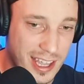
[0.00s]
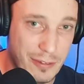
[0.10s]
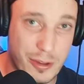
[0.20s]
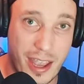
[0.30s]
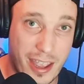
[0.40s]

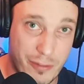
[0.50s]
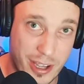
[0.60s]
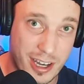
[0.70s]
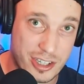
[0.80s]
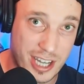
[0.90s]
If you
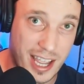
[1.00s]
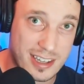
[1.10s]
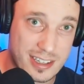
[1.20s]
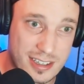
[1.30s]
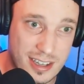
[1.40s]
get a
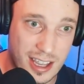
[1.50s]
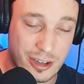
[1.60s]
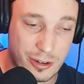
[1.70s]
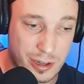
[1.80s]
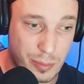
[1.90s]
chance
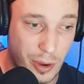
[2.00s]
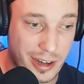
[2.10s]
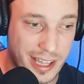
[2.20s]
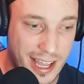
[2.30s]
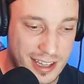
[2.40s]
and you're into
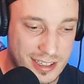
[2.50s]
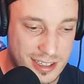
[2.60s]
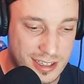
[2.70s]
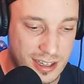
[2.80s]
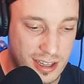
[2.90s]

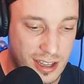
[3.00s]
podcasts,